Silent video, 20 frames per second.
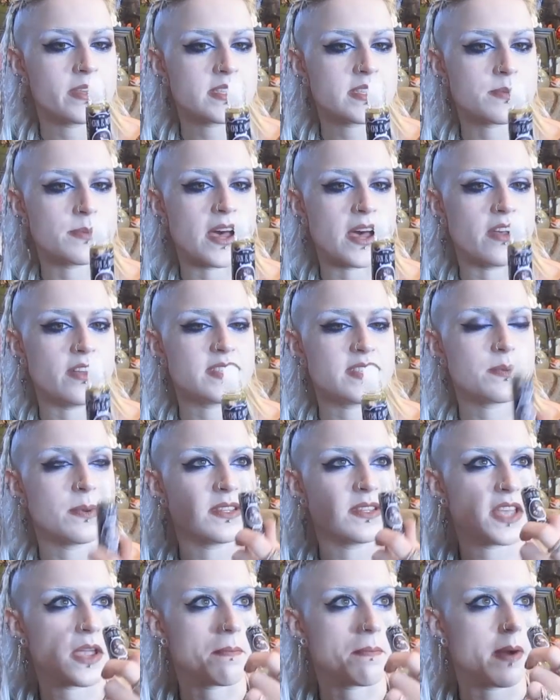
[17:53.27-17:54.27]
smell. It
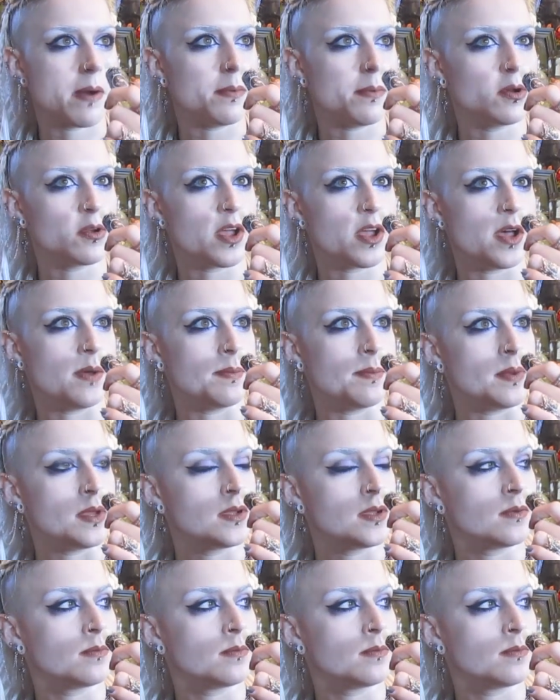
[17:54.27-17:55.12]
smells like bubblegum.